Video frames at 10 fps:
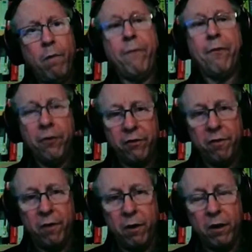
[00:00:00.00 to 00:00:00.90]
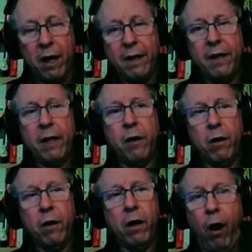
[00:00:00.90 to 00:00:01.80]
Well, first of all, I think
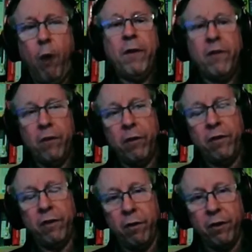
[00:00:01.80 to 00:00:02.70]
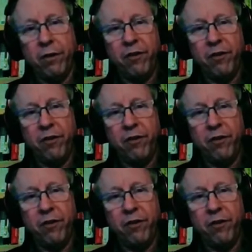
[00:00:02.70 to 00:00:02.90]
uh, open source is going to